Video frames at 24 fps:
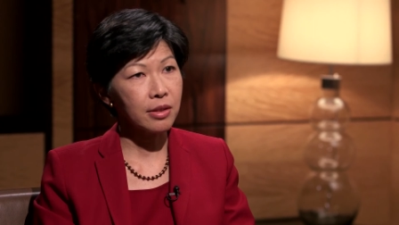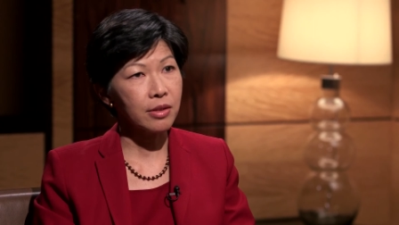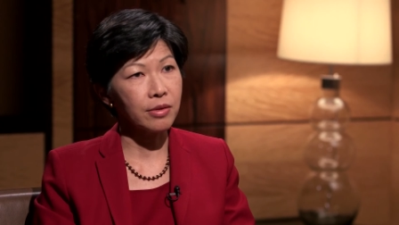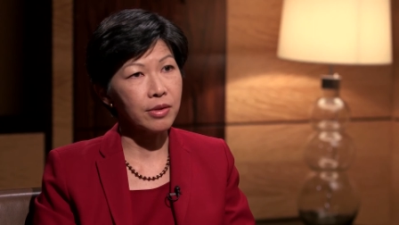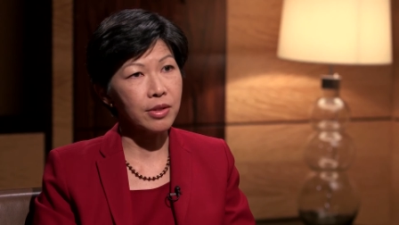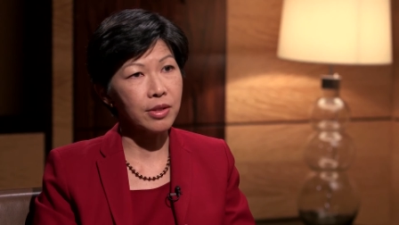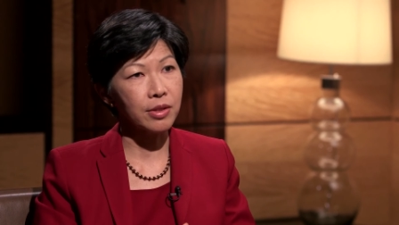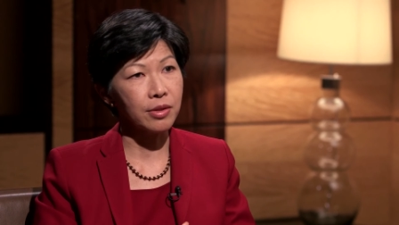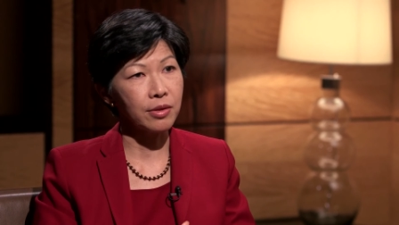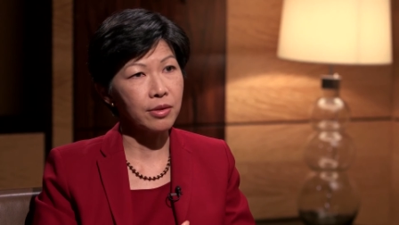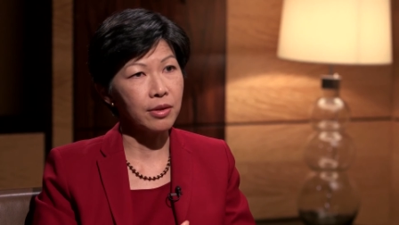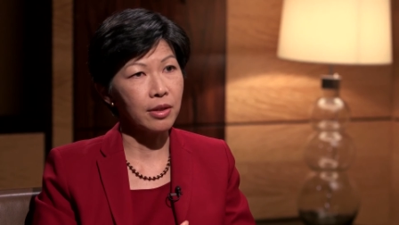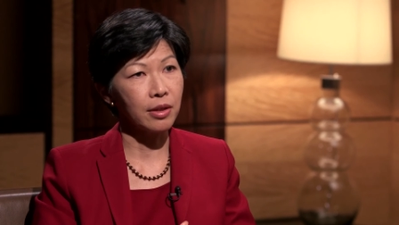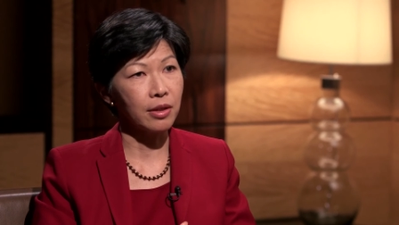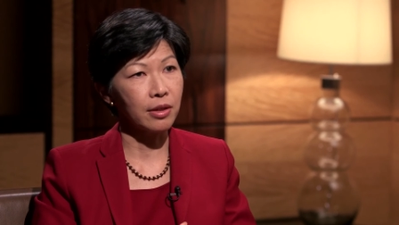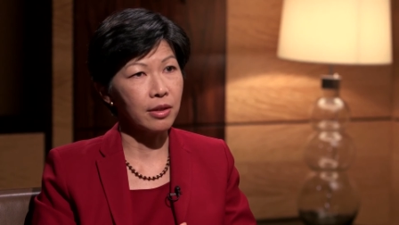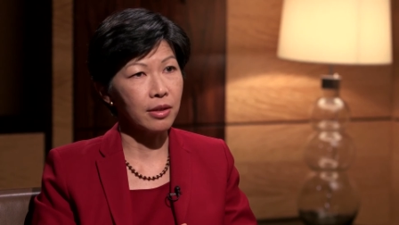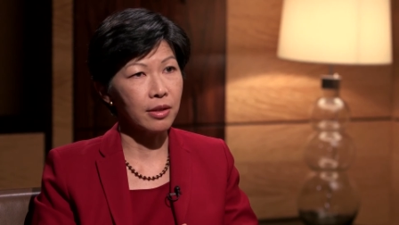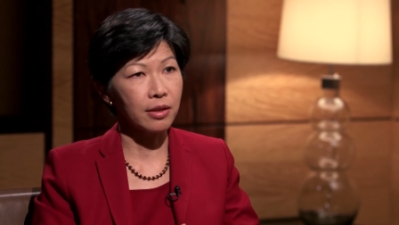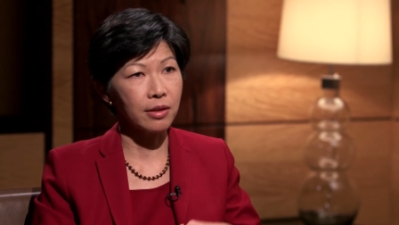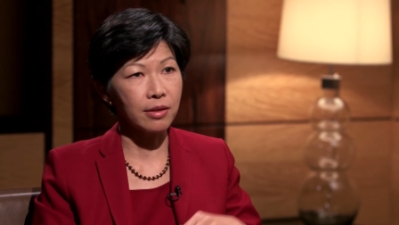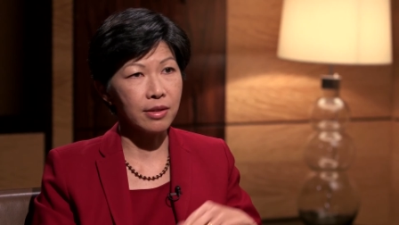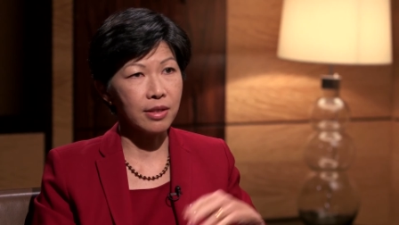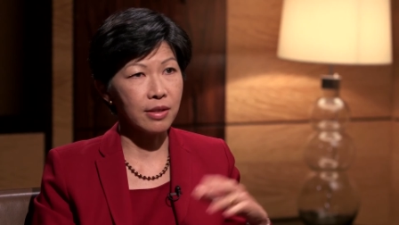so it's no
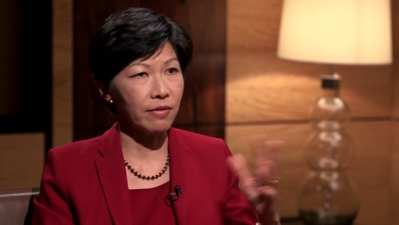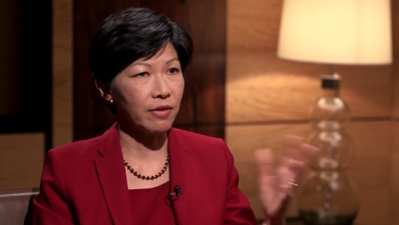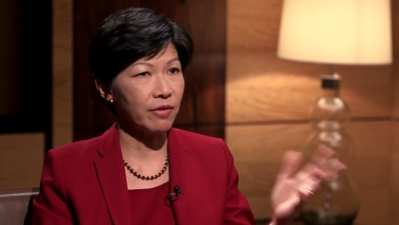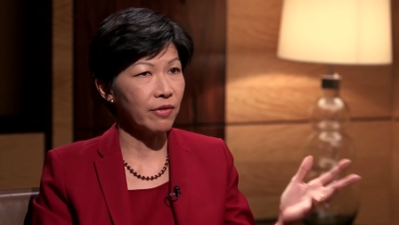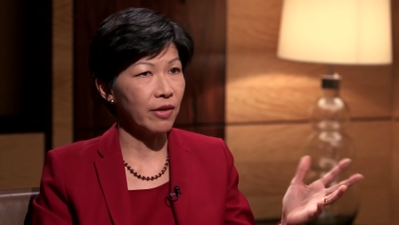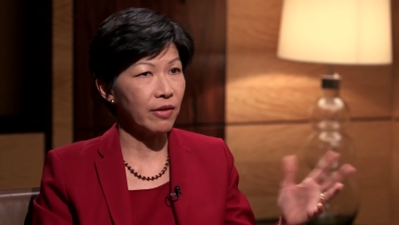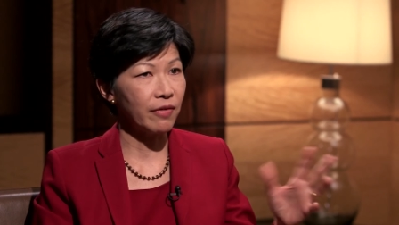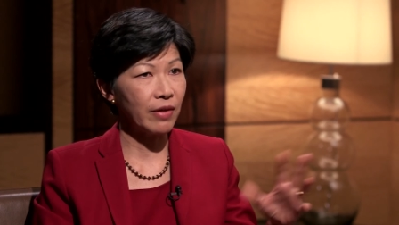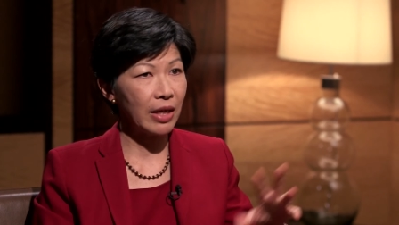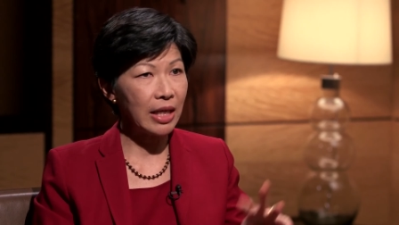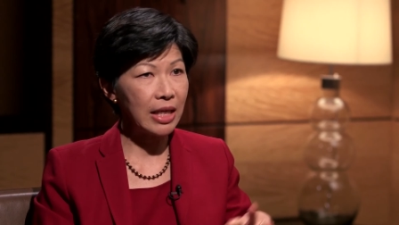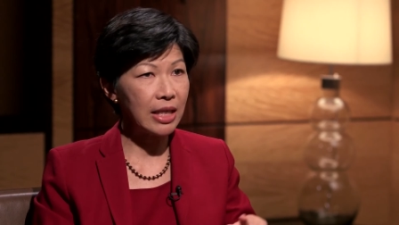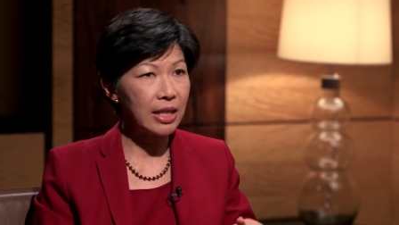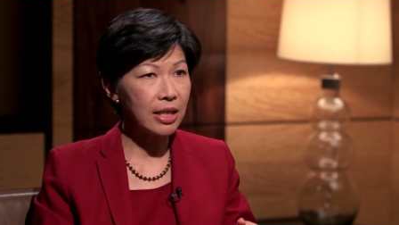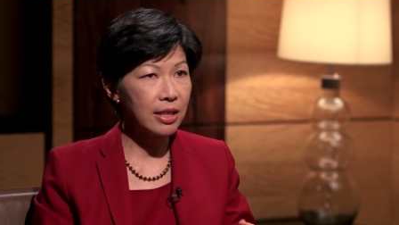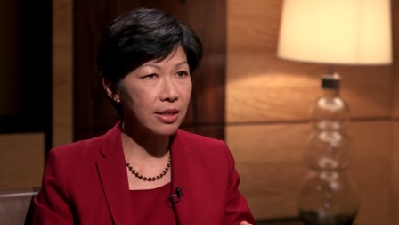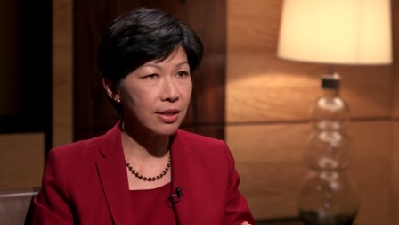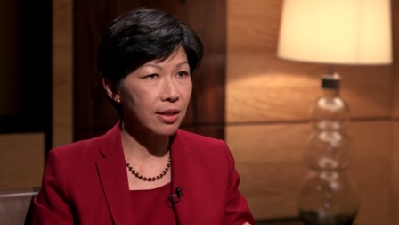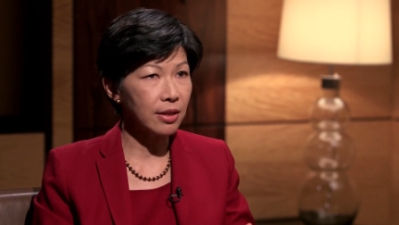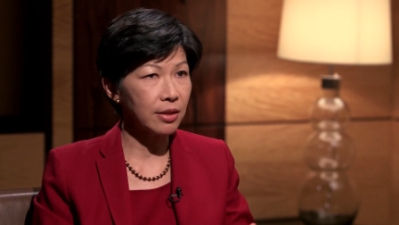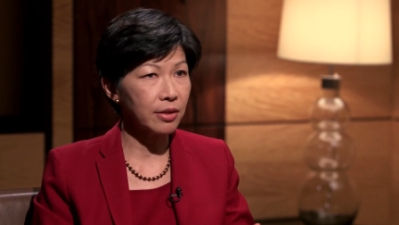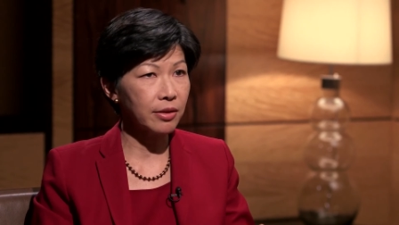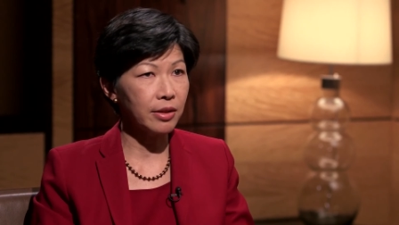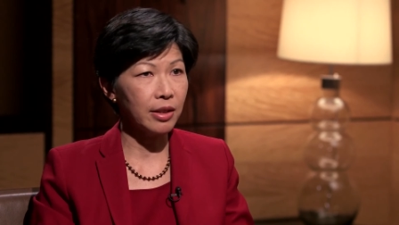longer 75, 80
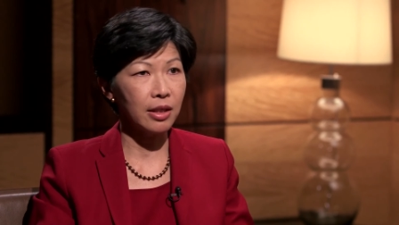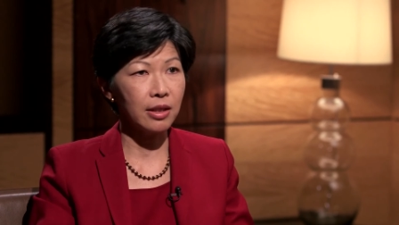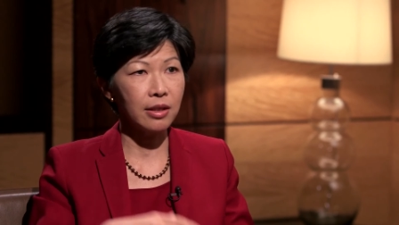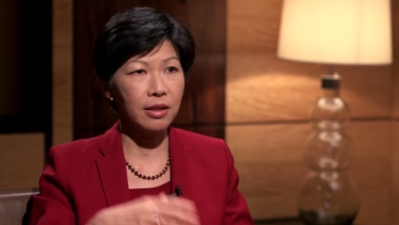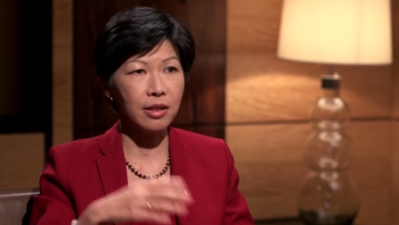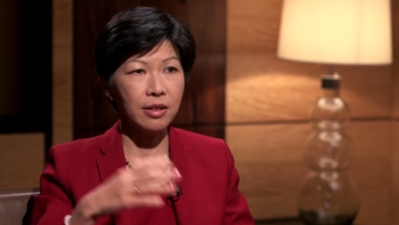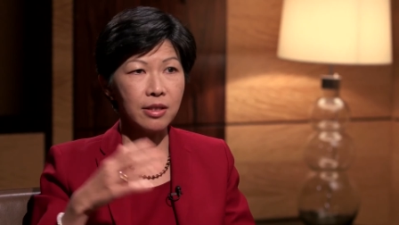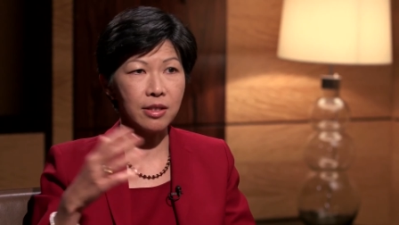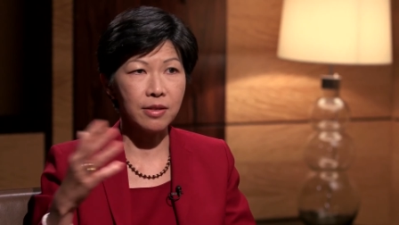dollar yen.